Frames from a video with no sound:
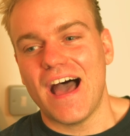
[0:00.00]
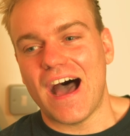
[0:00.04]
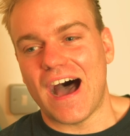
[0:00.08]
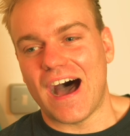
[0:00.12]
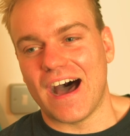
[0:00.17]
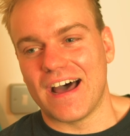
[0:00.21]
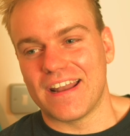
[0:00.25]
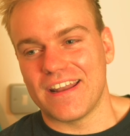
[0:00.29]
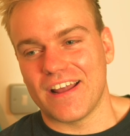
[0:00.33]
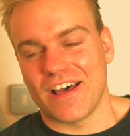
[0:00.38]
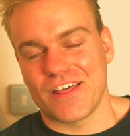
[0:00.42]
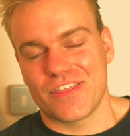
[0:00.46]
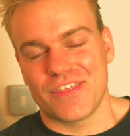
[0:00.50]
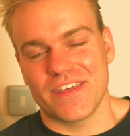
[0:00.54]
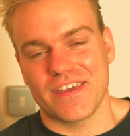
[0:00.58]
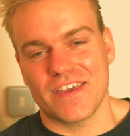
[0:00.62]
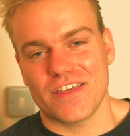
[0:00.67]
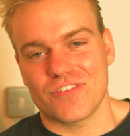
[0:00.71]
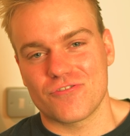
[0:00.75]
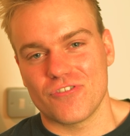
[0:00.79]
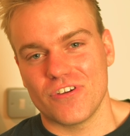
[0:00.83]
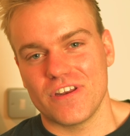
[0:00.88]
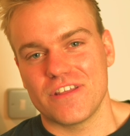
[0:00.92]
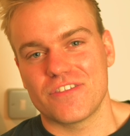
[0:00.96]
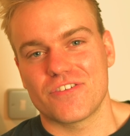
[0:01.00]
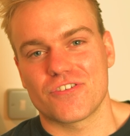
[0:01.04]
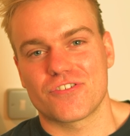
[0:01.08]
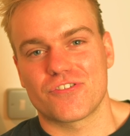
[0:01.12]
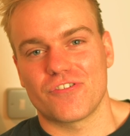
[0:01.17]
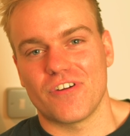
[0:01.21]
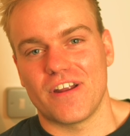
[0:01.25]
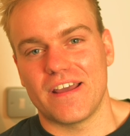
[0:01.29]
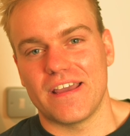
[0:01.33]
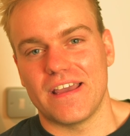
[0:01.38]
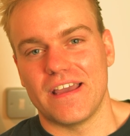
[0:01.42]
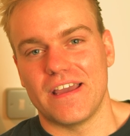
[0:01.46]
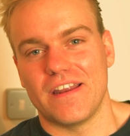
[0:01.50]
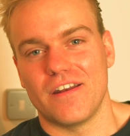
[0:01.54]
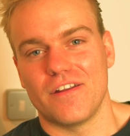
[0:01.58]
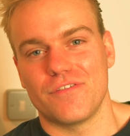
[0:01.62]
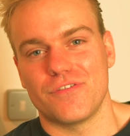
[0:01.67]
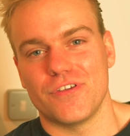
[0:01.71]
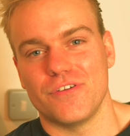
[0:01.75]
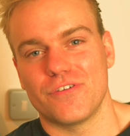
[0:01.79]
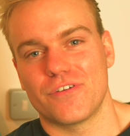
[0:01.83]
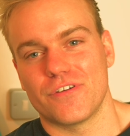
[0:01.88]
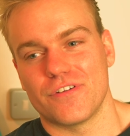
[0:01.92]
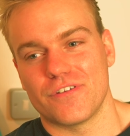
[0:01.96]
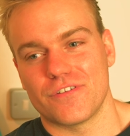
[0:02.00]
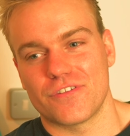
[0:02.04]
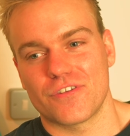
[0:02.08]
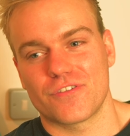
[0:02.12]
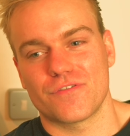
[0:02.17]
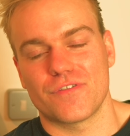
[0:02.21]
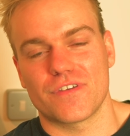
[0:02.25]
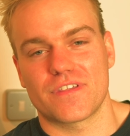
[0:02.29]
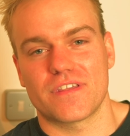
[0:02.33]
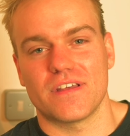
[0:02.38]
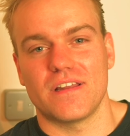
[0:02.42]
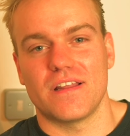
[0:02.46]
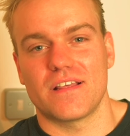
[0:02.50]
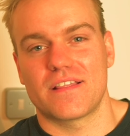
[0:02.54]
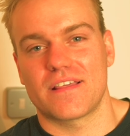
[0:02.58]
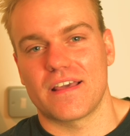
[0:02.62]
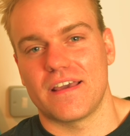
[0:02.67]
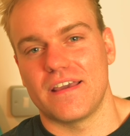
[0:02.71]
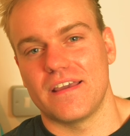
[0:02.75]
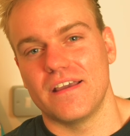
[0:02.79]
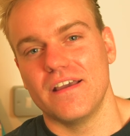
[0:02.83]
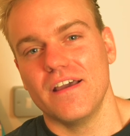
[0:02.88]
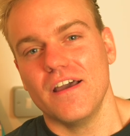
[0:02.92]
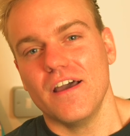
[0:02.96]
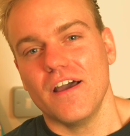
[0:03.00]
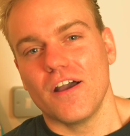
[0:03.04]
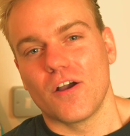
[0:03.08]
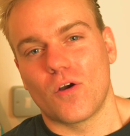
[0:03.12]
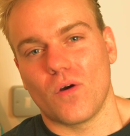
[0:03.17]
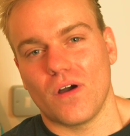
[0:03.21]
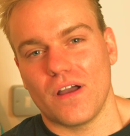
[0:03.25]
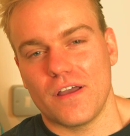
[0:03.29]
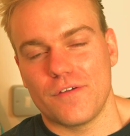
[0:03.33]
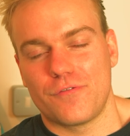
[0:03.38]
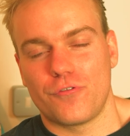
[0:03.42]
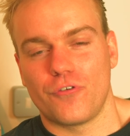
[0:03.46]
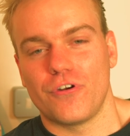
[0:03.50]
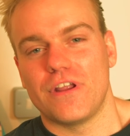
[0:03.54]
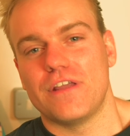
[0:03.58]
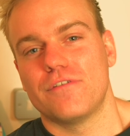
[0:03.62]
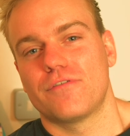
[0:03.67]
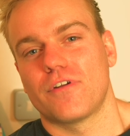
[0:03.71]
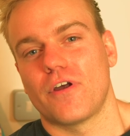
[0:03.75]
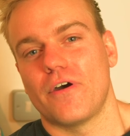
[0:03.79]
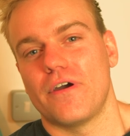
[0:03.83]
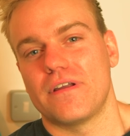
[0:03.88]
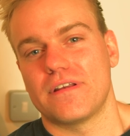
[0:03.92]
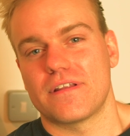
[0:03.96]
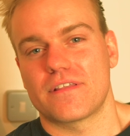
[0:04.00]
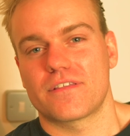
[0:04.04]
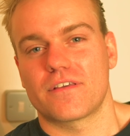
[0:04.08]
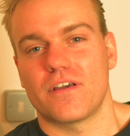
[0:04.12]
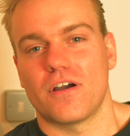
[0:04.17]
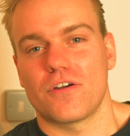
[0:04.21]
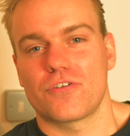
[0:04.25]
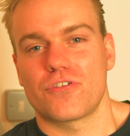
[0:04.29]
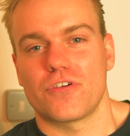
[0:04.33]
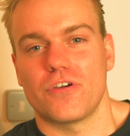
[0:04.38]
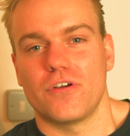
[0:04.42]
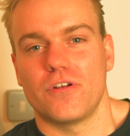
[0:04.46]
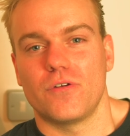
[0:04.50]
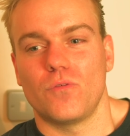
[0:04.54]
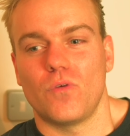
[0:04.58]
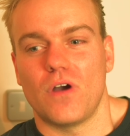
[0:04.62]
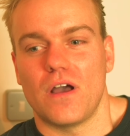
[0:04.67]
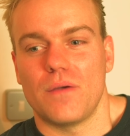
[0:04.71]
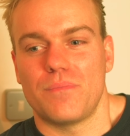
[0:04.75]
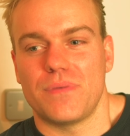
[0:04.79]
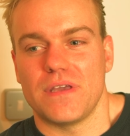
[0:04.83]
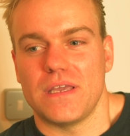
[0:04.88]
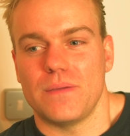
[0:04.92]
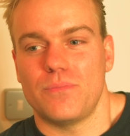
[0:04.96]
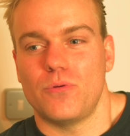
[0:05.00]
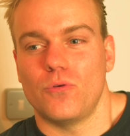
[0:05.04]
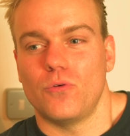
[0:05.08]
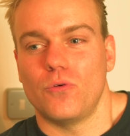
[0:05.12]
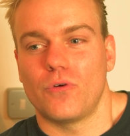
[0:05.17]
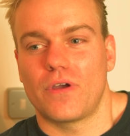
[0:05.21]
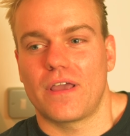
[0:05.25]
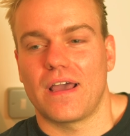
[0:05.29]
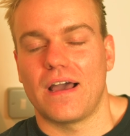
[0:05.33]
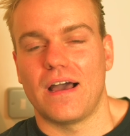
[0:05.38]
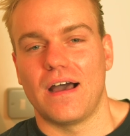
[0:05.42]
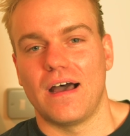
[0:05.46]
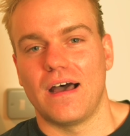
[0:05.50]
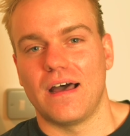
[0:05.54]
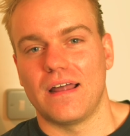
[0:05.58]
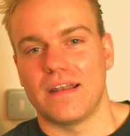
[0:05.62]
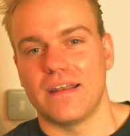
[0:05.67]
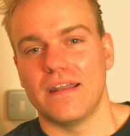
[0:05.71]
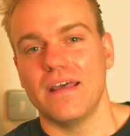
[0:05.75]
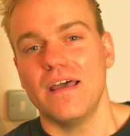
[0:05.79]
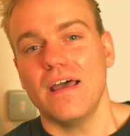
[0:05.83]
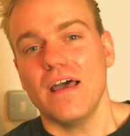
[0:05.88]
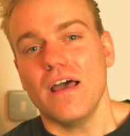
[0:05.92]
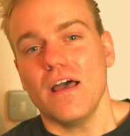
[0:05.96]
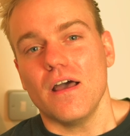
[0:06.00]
And I think it's really just great here if you can just facilitate quite a free-flowing discussion where people can